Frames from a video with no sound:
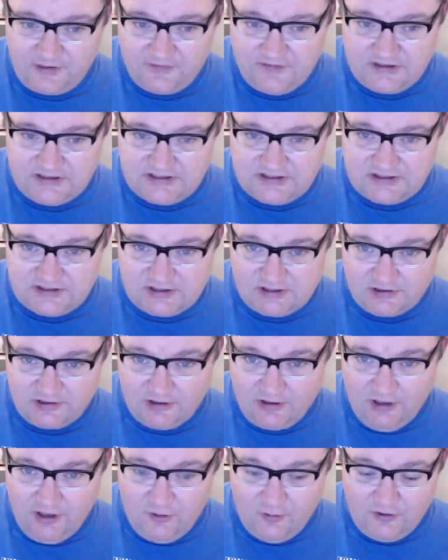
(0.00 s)
this is a
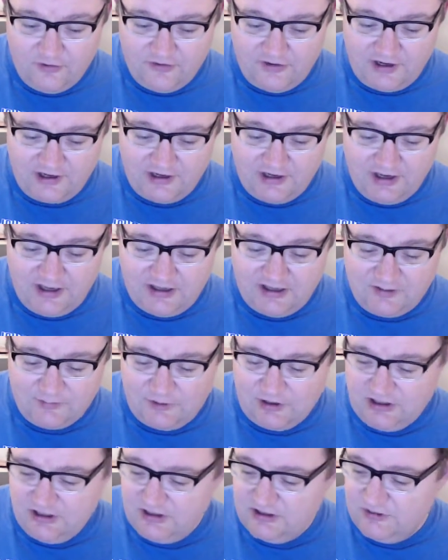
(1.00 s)
little lower than I'd like. I'm
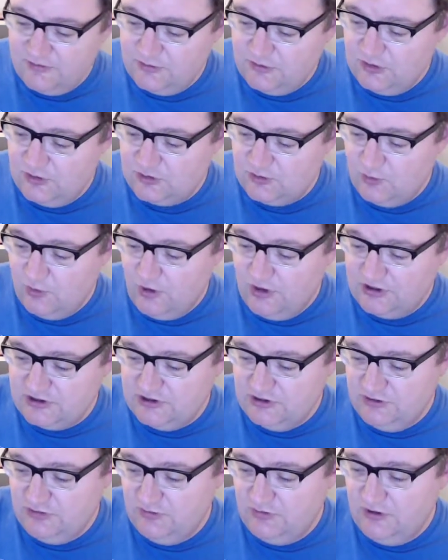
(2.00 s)
going to need to do some work
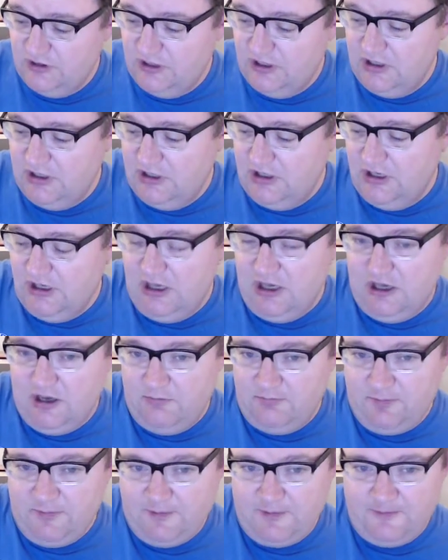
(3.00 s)
to
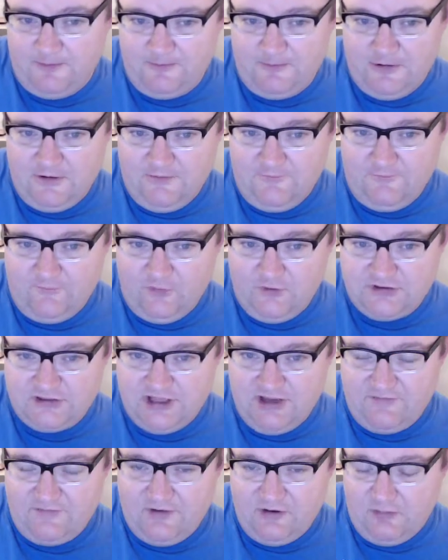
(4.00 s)
reinforce
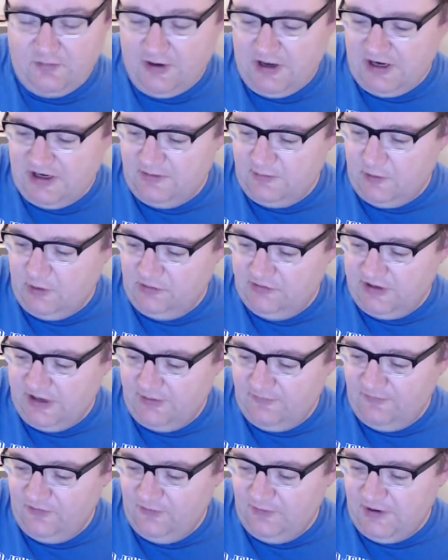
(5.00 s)
that from the bottom, hold it
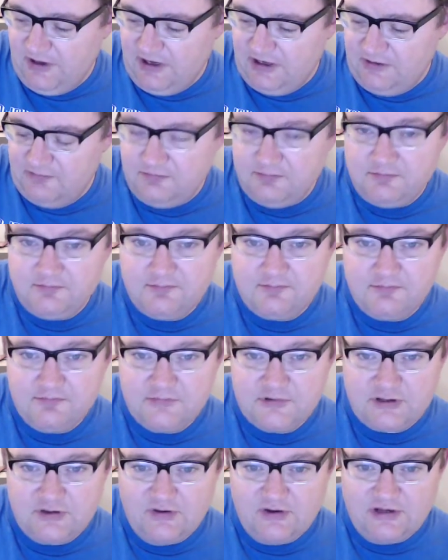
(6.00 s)
up from the bottom
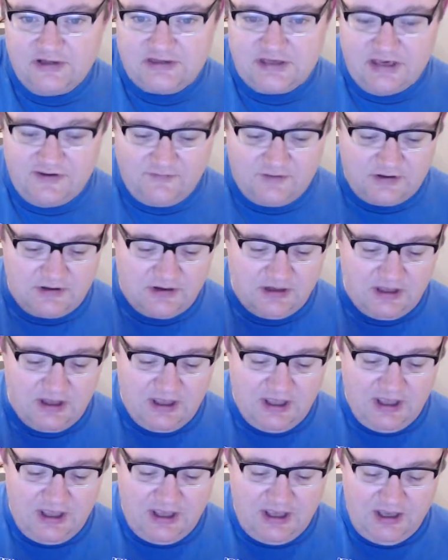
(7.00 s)
so that it's even.
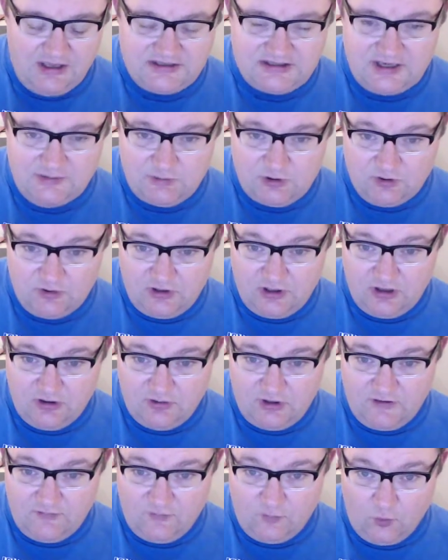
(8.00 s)
Same deal here,
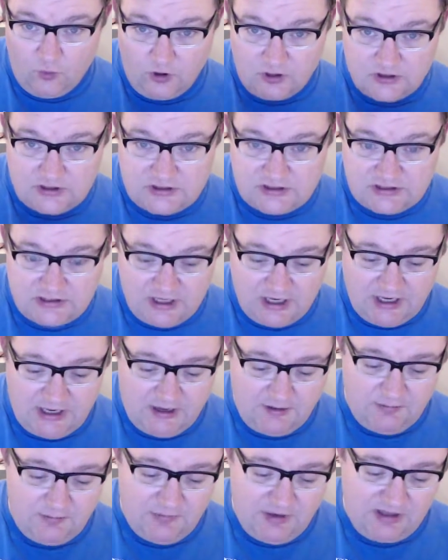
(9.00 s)
even worse,
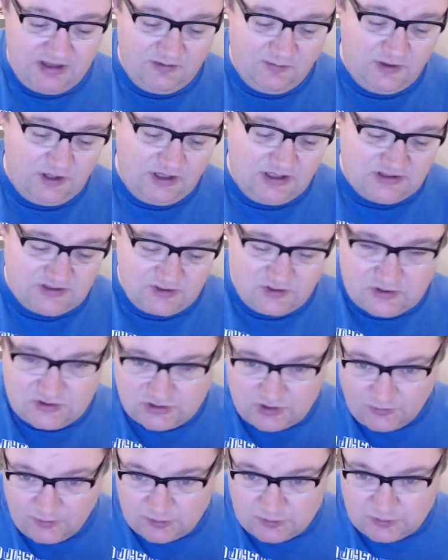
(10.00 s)
mainly because there's
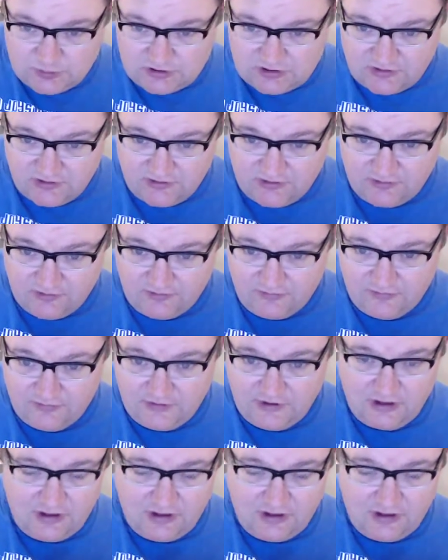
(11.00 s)
so much material